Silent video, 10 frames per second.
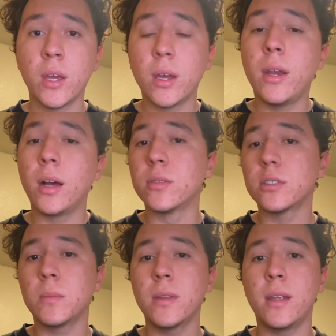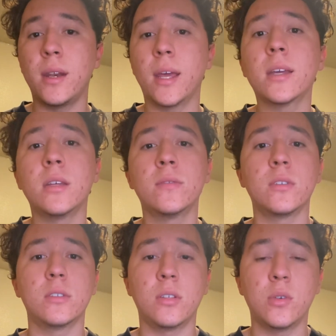Now, some of the negatives
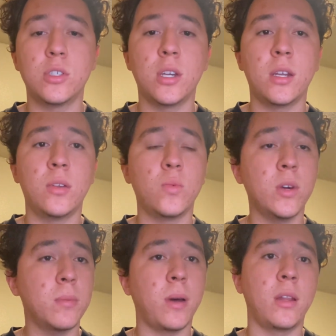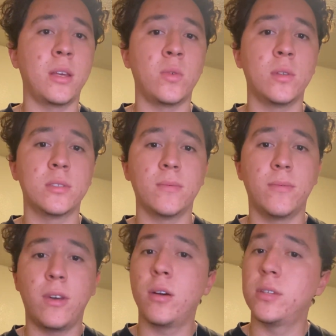associated with bilingualism
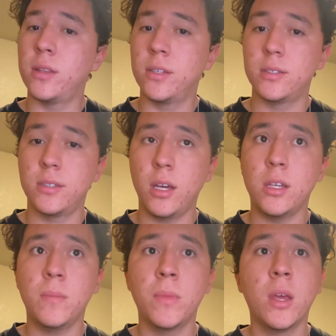found in this study